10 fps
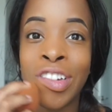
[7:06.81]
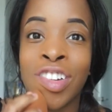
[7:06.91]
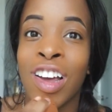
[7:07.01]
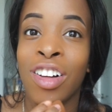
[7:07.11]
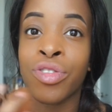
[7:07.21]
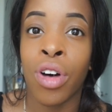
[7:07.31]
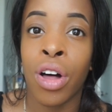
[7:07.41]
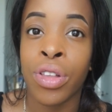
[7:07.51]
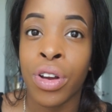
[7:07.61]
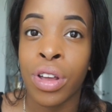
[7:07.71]
Your child's
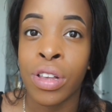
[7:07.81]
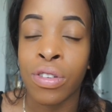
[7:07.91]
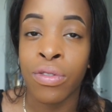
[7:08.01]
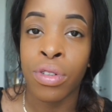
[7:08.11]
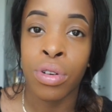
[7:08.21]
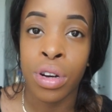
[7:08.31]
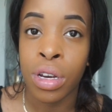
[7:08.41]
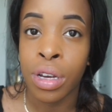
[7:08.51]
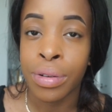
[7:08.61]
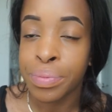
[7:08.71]
father is in
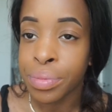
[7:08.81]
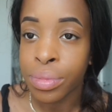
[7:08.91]
Florida.